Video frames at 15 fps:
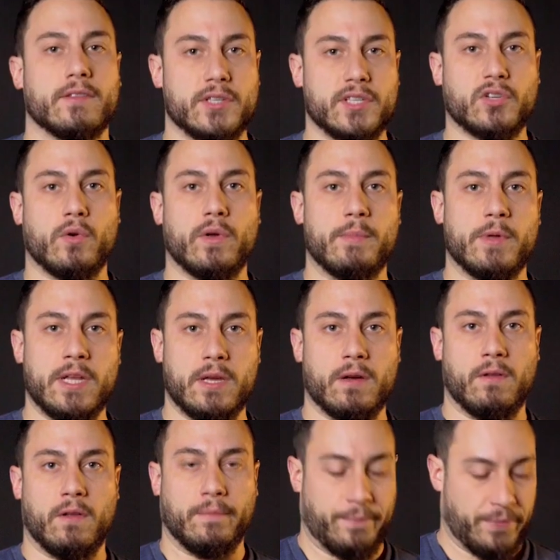the Screaming
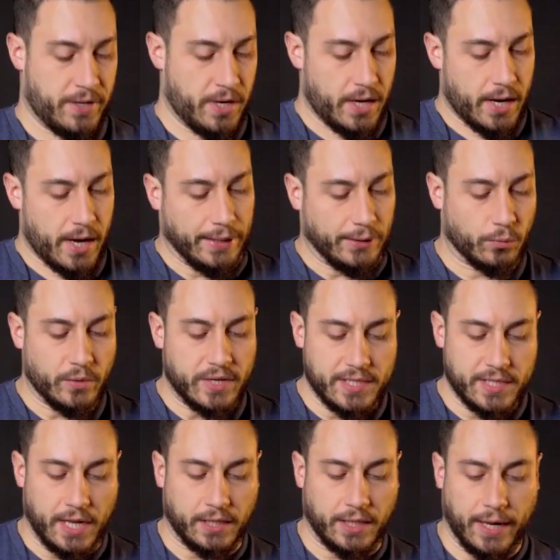Eagle. And the
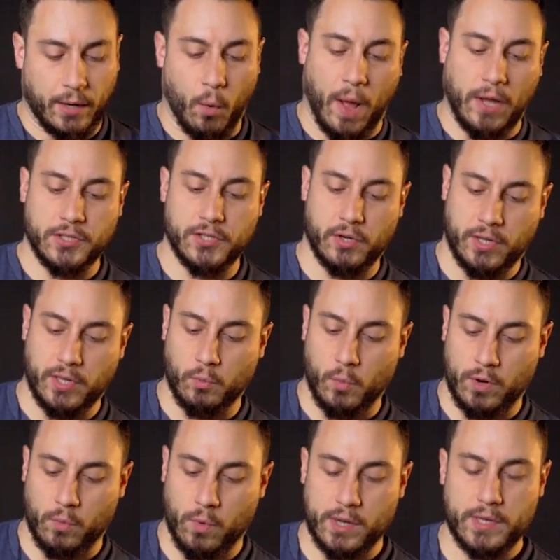reason I like Wild Turkey
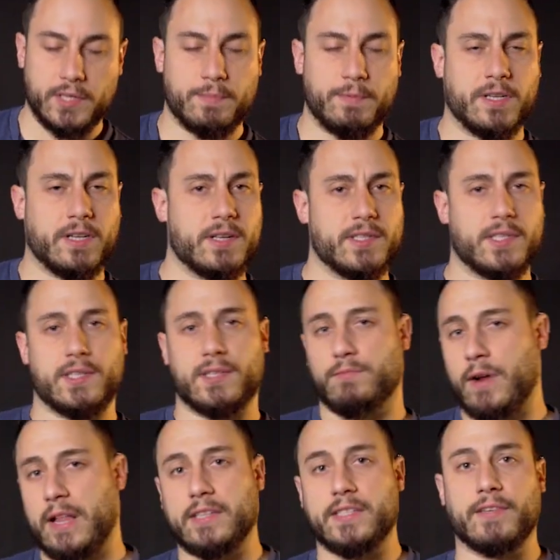101 is because it's
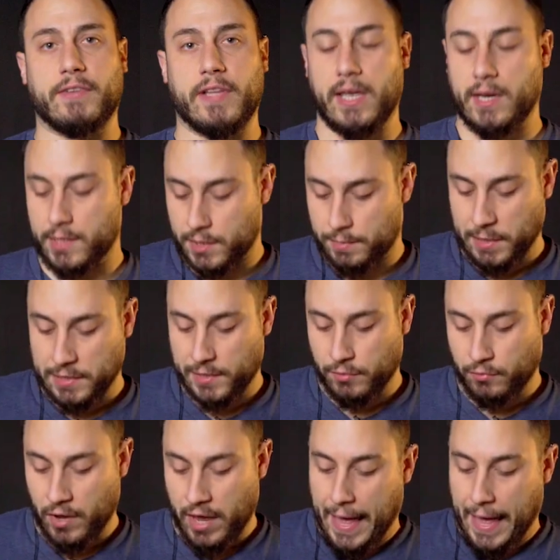relatively inexpensive,